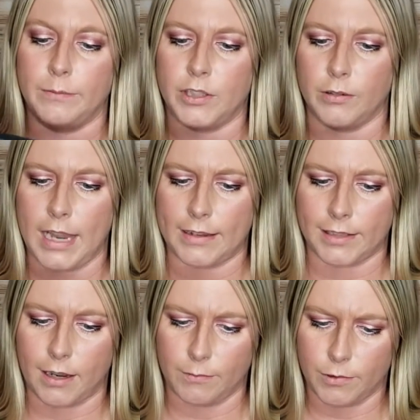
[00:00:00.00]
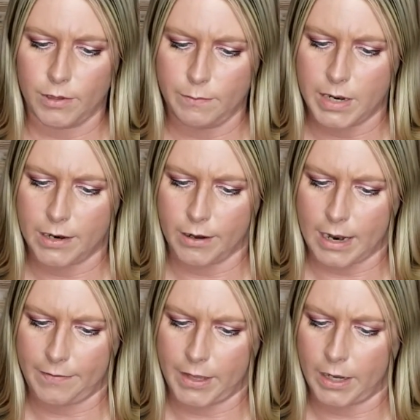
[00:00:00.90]
So, yes, it comes with a mirror
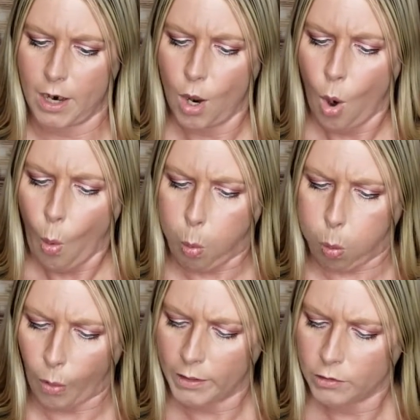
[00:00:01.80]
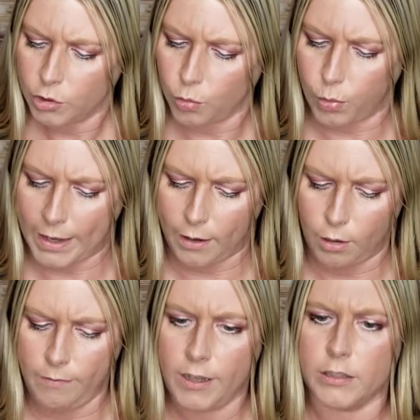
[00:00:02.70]
and then 12